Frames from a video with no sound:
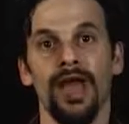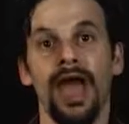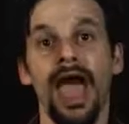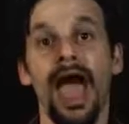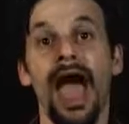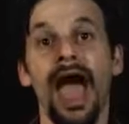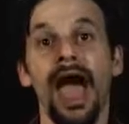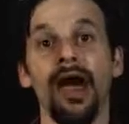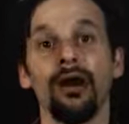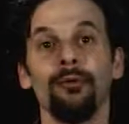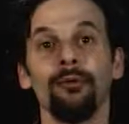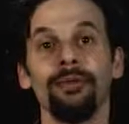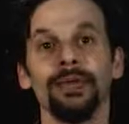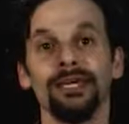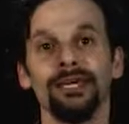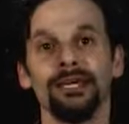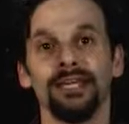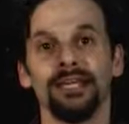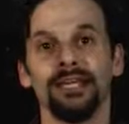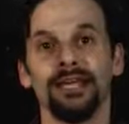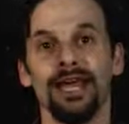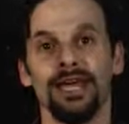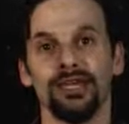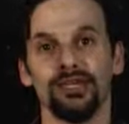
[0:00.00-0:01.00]
How many
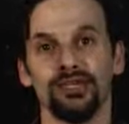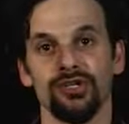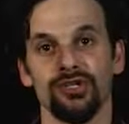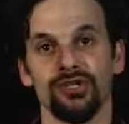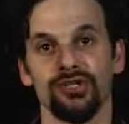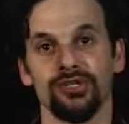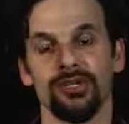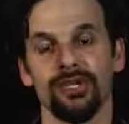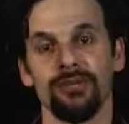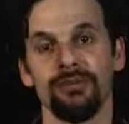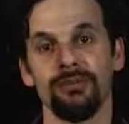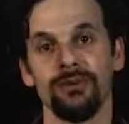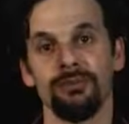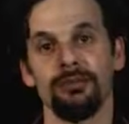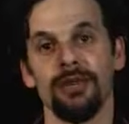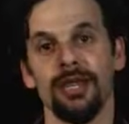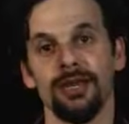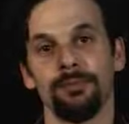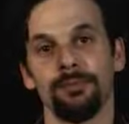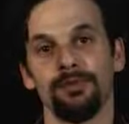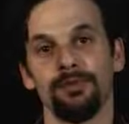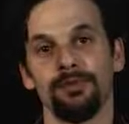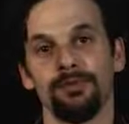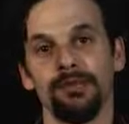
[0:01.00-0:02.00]
connections can we
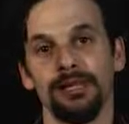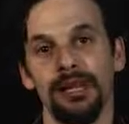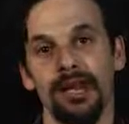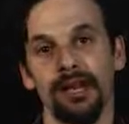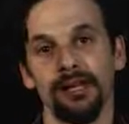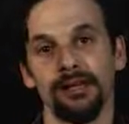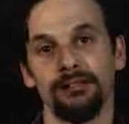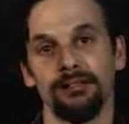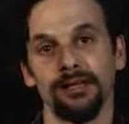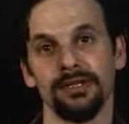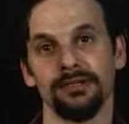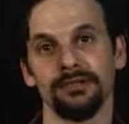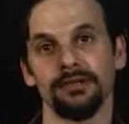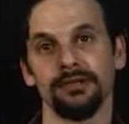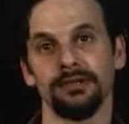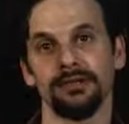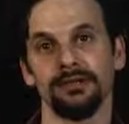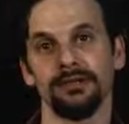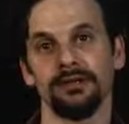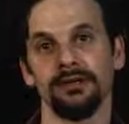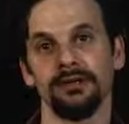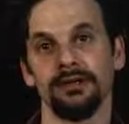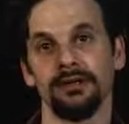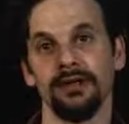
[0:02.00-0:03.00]
make between elements?
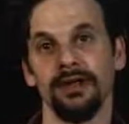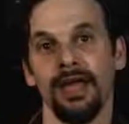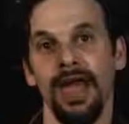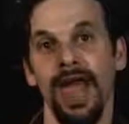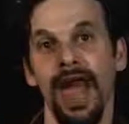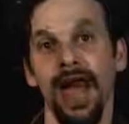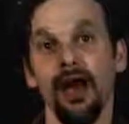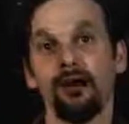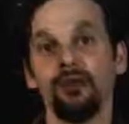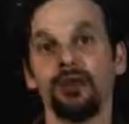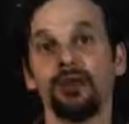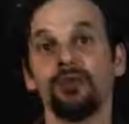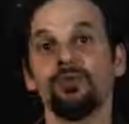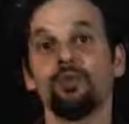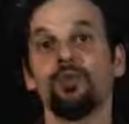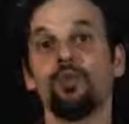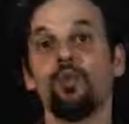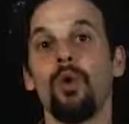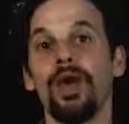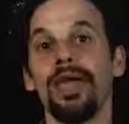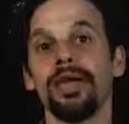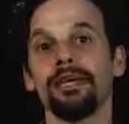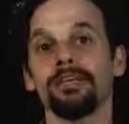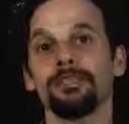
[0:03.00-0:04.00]
How can
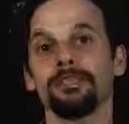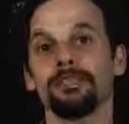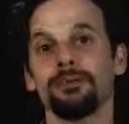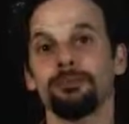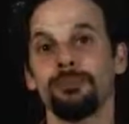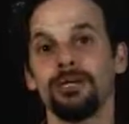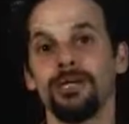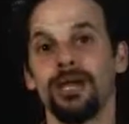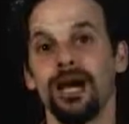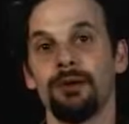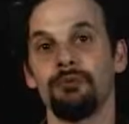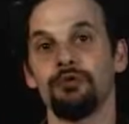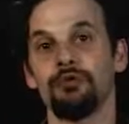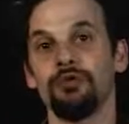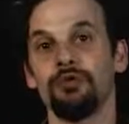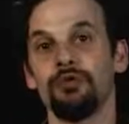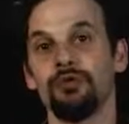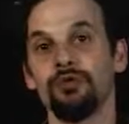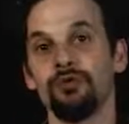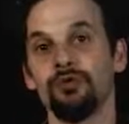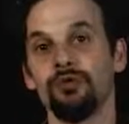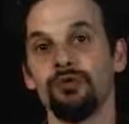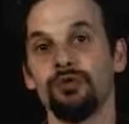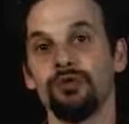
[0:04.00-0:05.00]
waste become
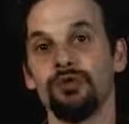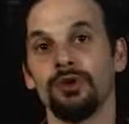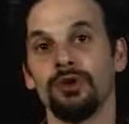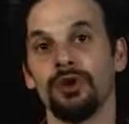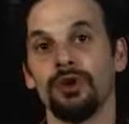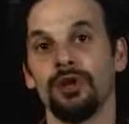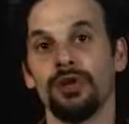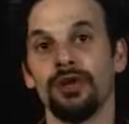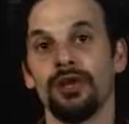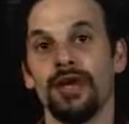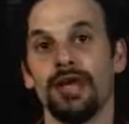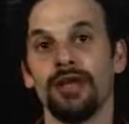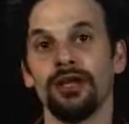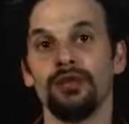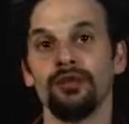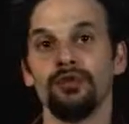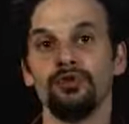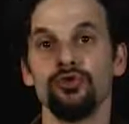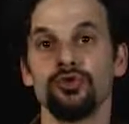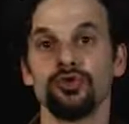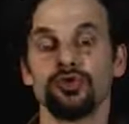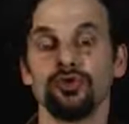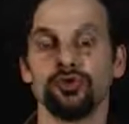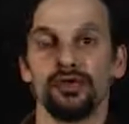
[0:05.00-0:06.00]
food and
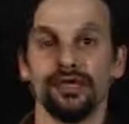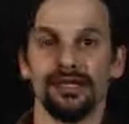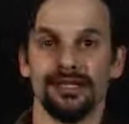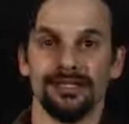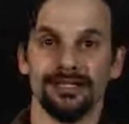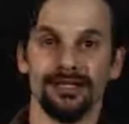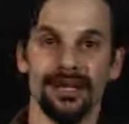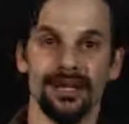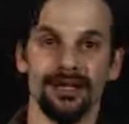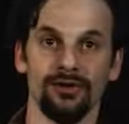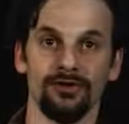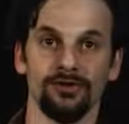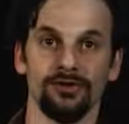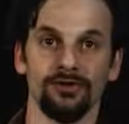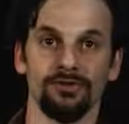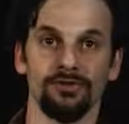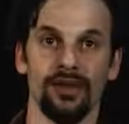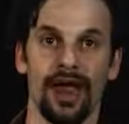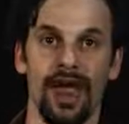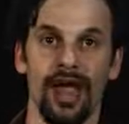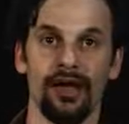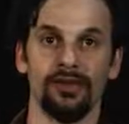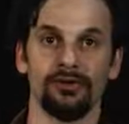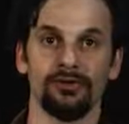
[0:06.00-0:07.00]
nutrients cycled
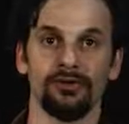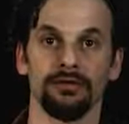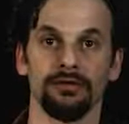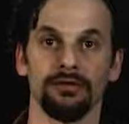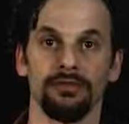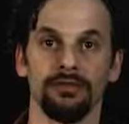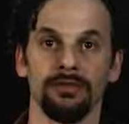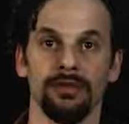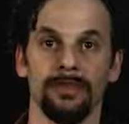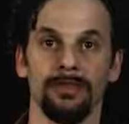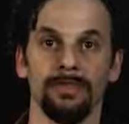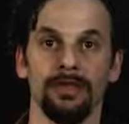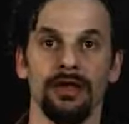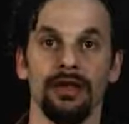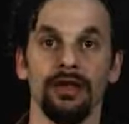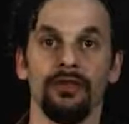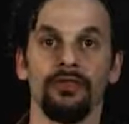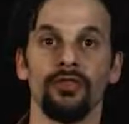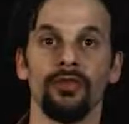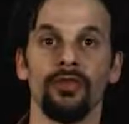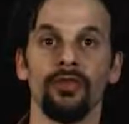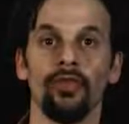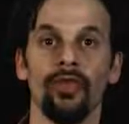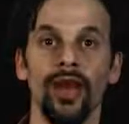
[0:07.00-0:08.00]
around?
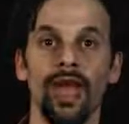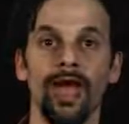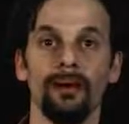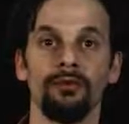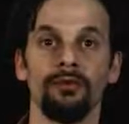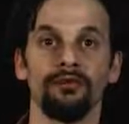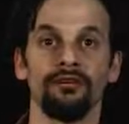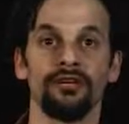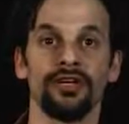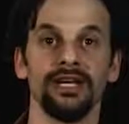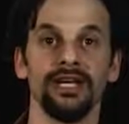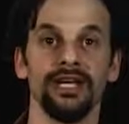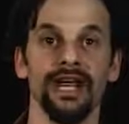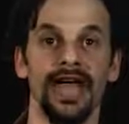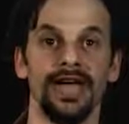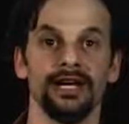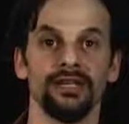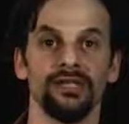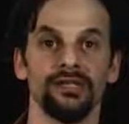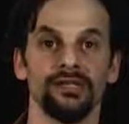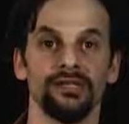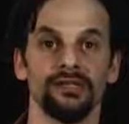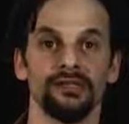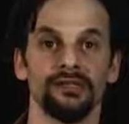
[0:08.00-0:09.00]
The web of
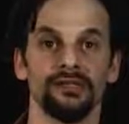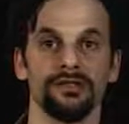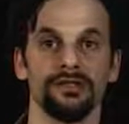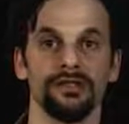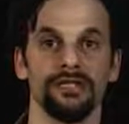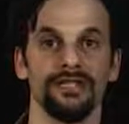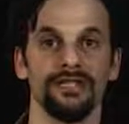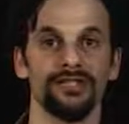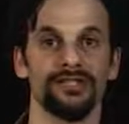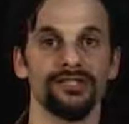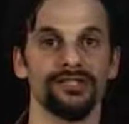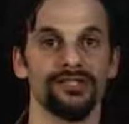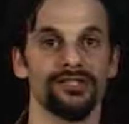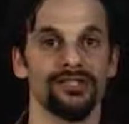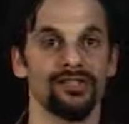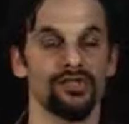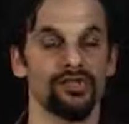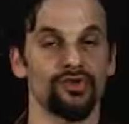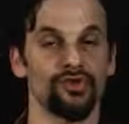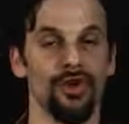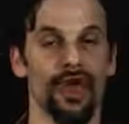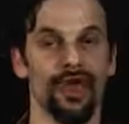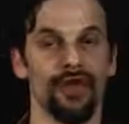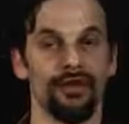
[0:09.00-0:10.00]
connections is the
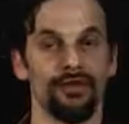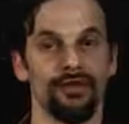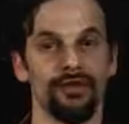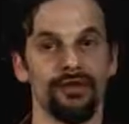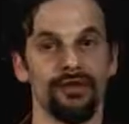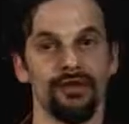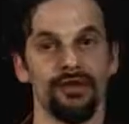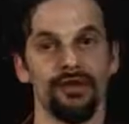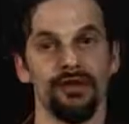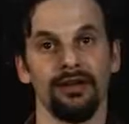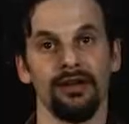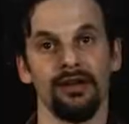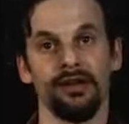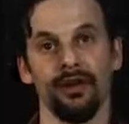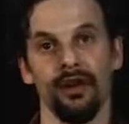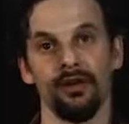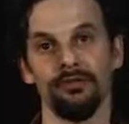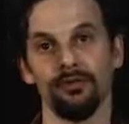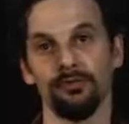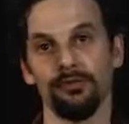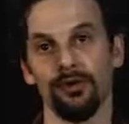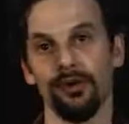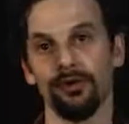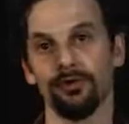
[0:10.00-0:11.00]
strength
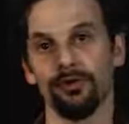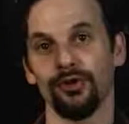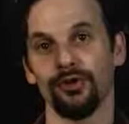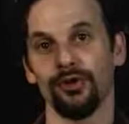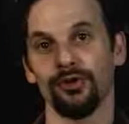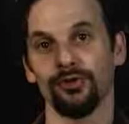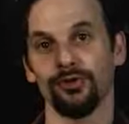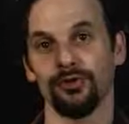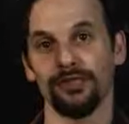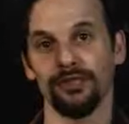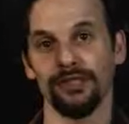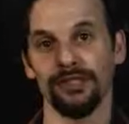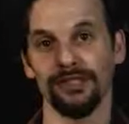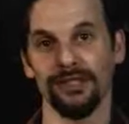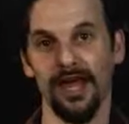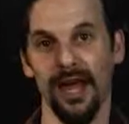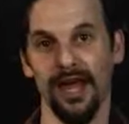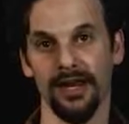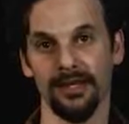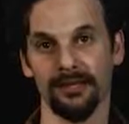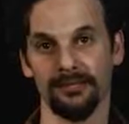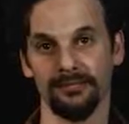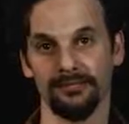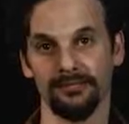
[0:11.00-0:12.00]
of a permaculture
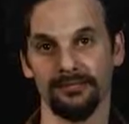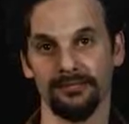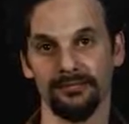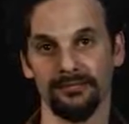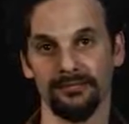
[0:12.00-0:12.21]
design.